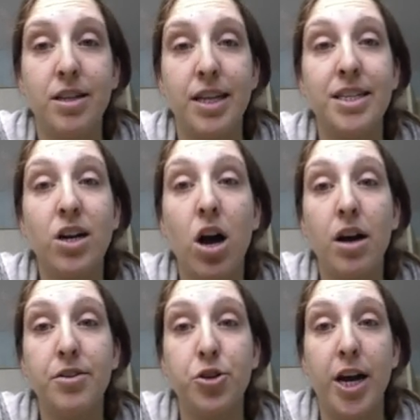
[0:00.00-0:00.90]
That's a
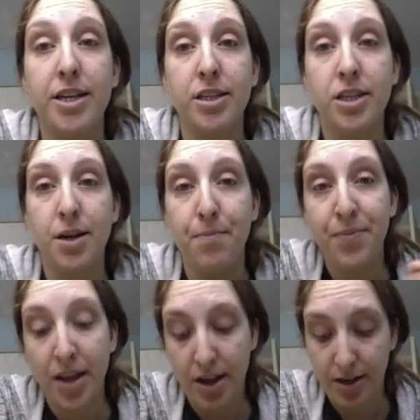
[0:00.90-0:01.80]
contrast.
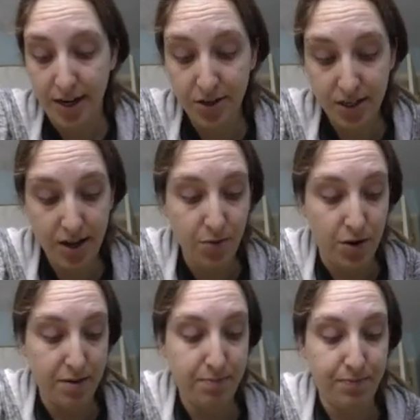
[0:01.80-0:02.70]
Here's another
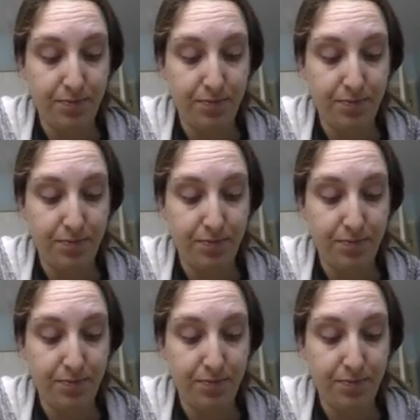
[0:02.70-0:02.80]
one.